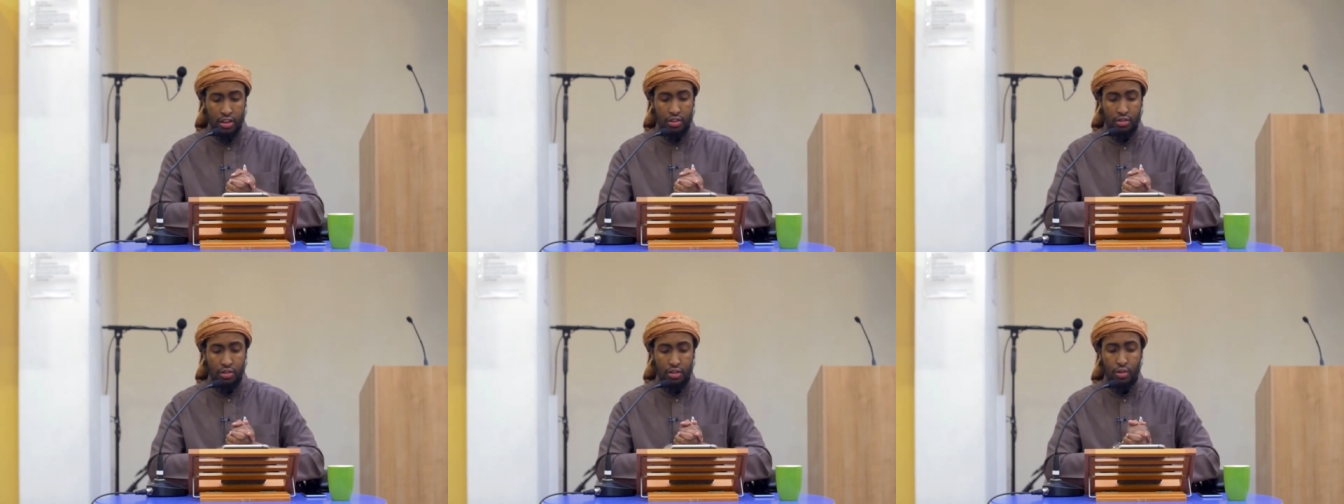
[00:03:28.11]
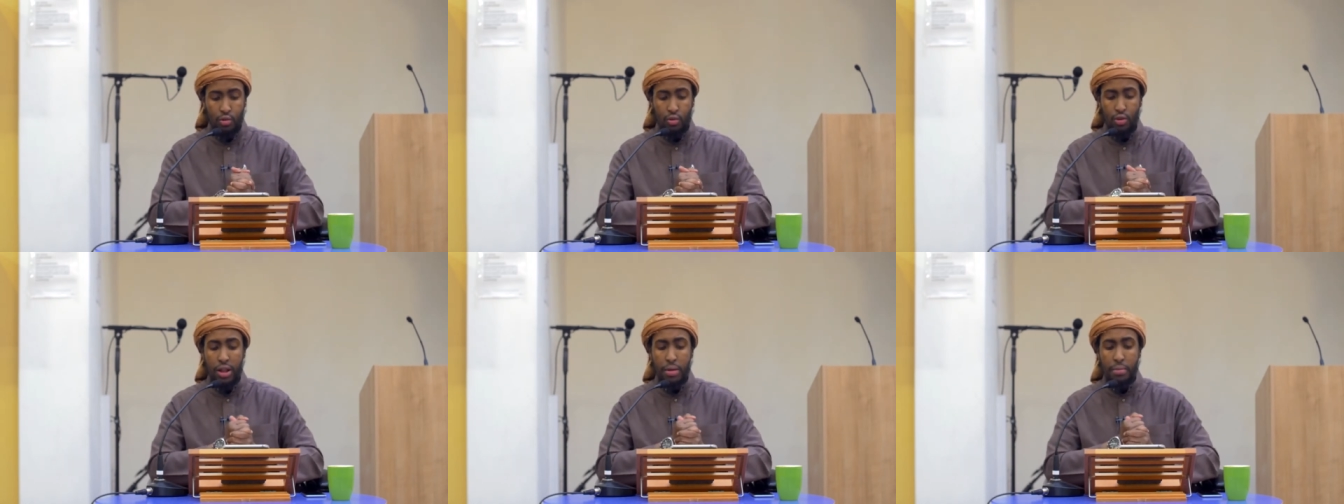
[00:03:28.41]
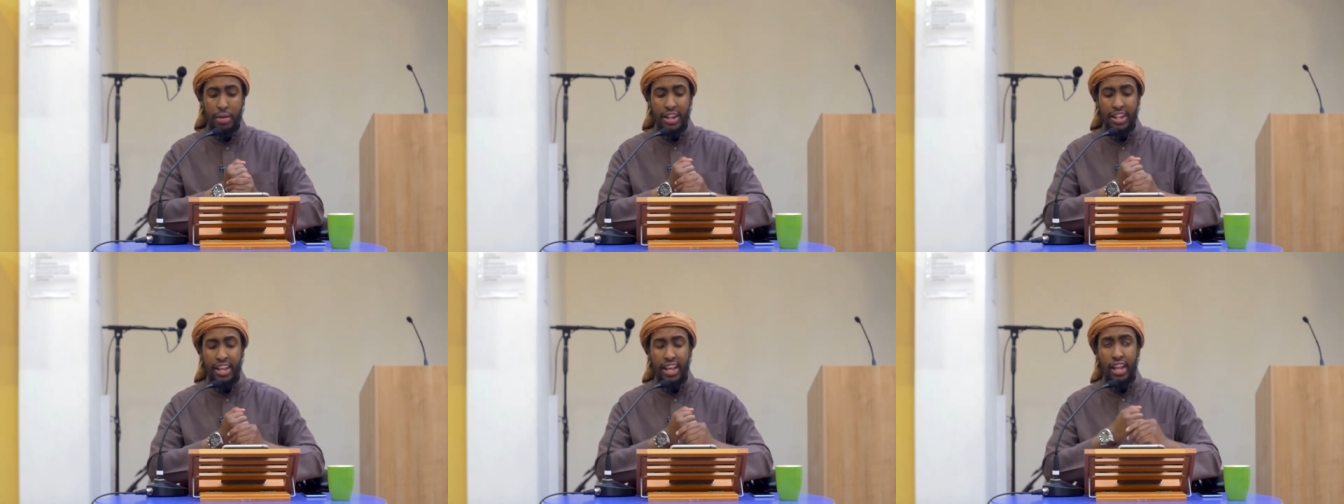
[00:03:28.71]
So the
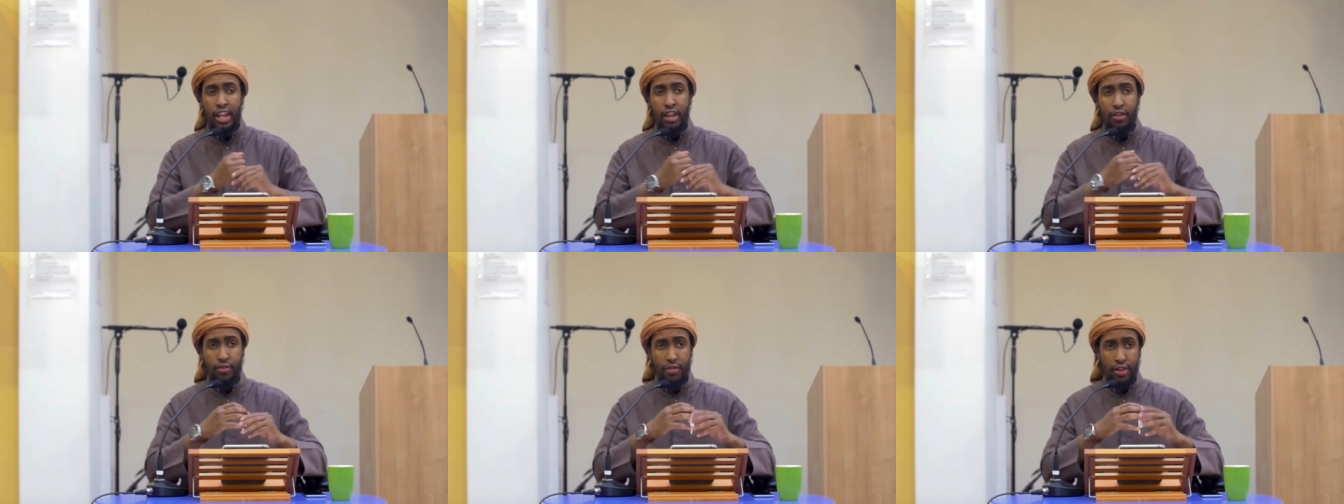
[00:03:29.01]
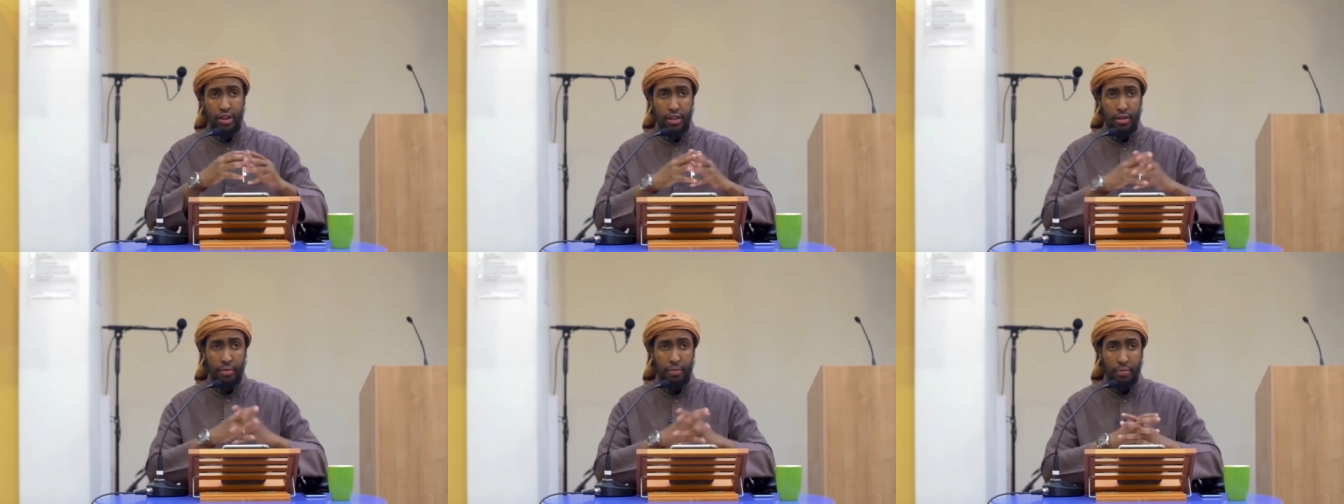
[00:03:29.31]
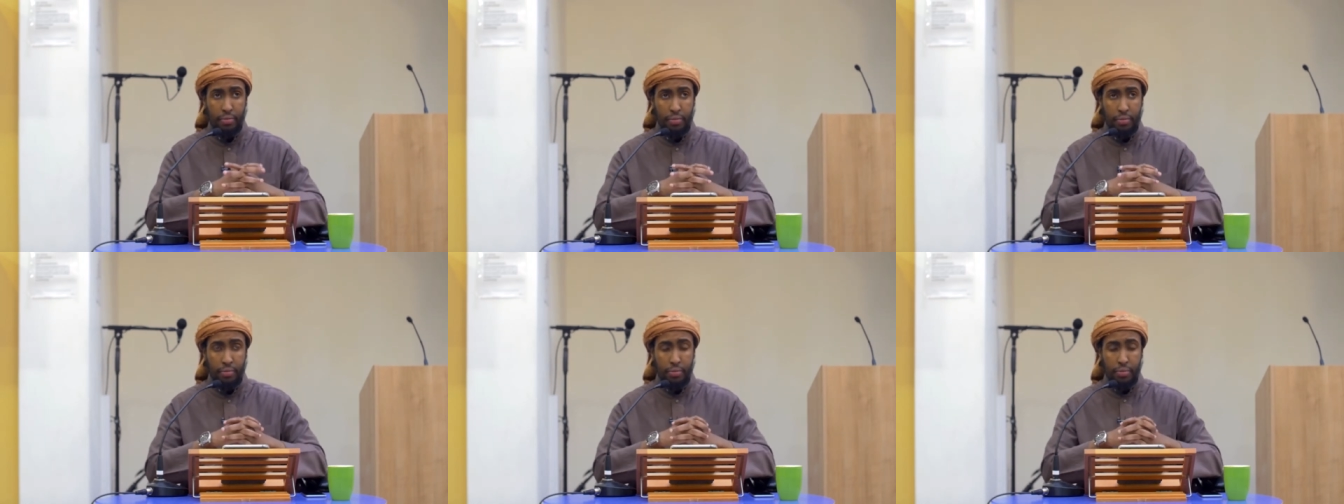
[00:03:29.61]
ulama, they differed.
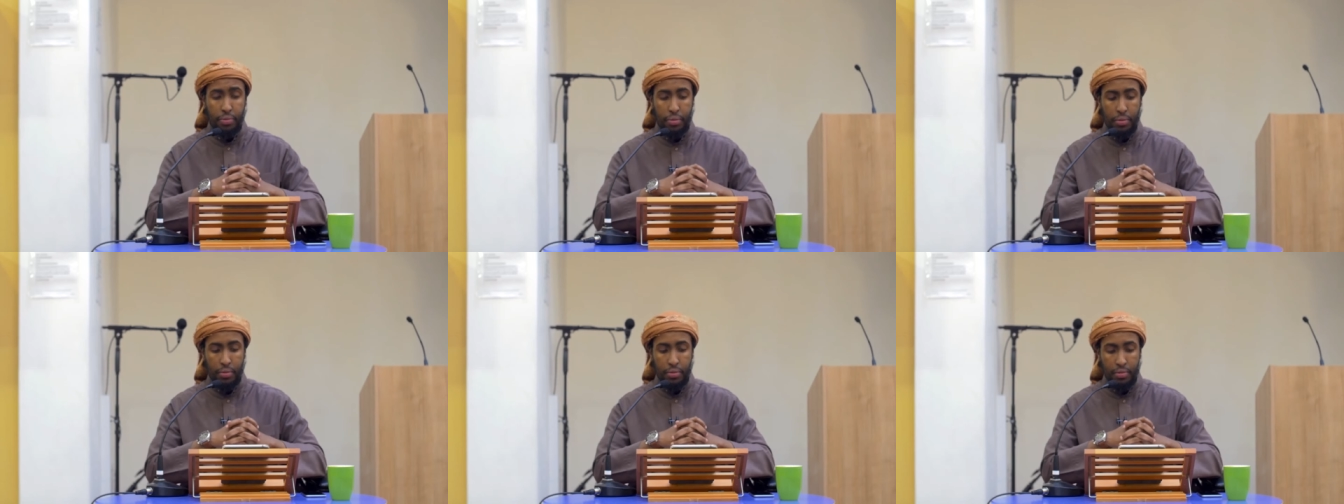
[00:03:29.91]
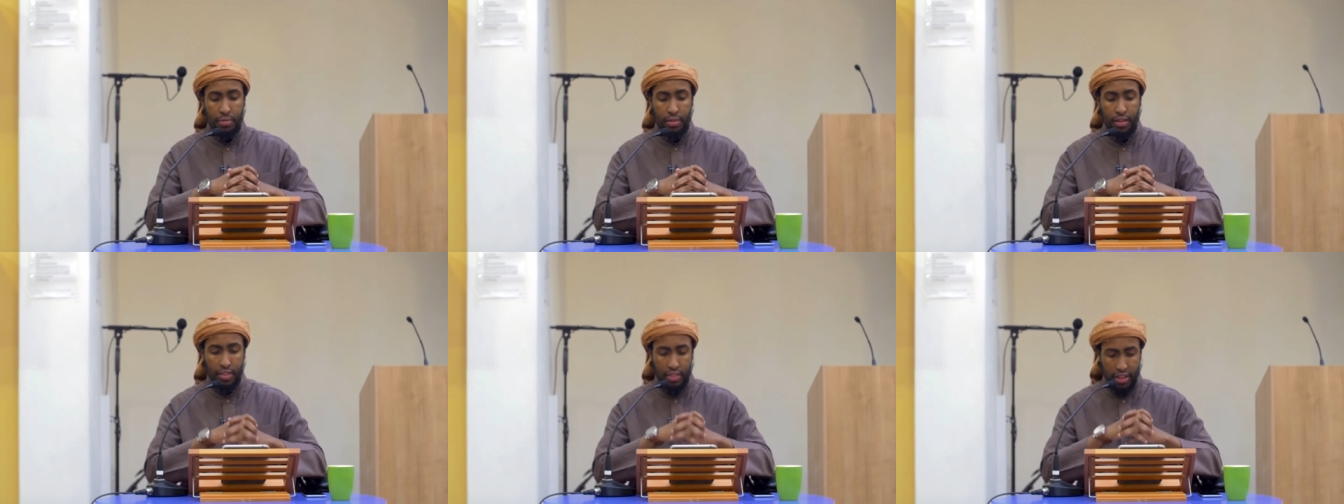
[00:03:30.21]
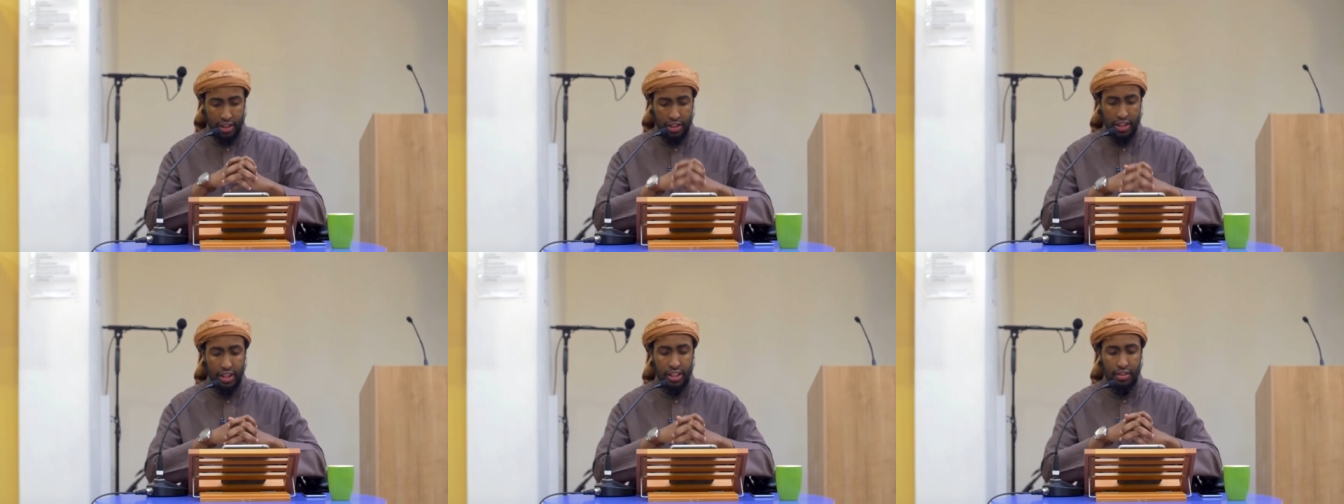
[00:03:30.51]

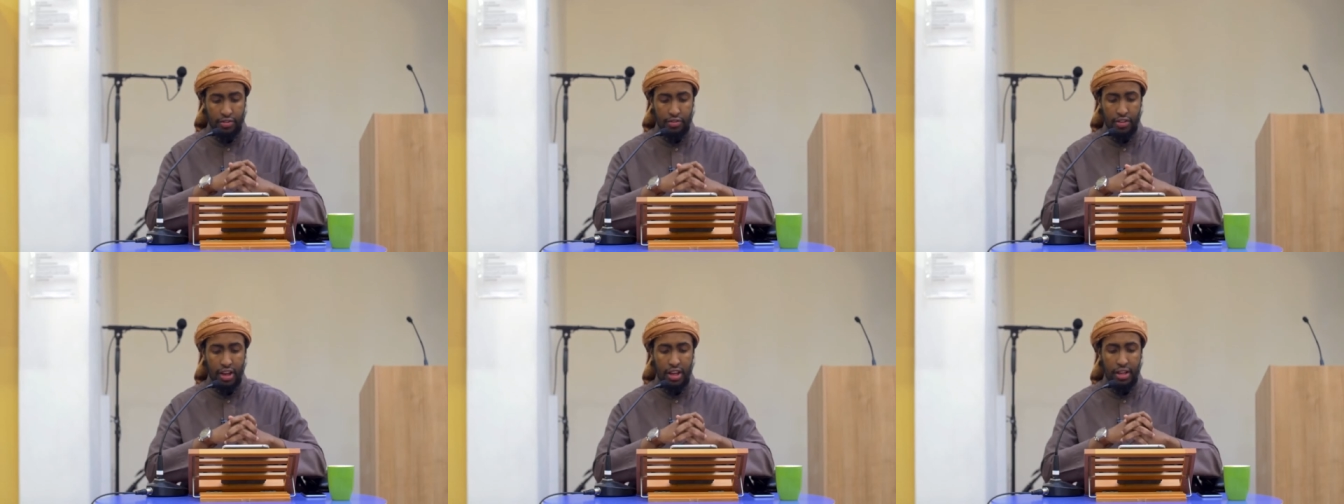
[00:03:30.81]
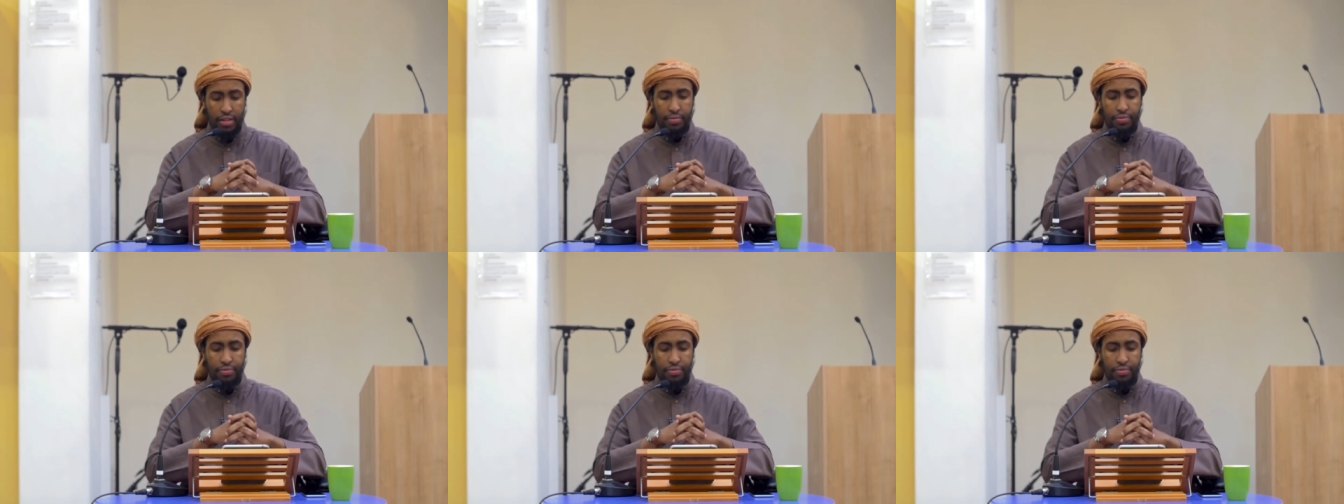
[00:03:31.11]
They did differ.